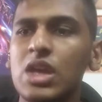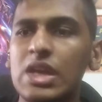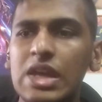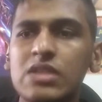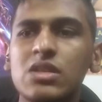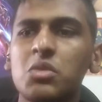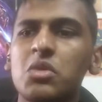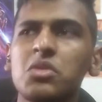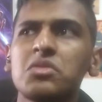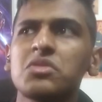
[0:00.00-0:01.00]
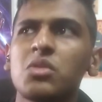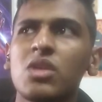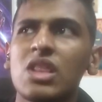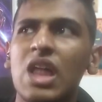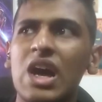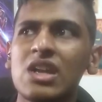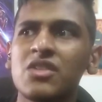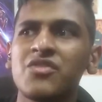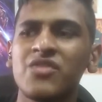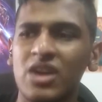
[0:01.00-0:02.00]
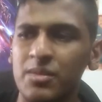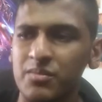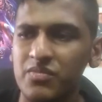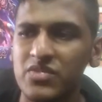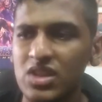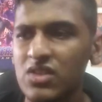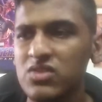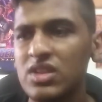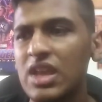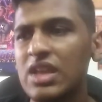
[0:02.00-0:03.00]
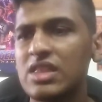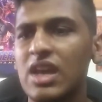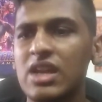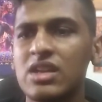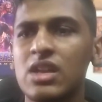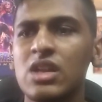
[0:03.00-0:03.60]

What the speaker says: I guess there were also a lot of stuff saying that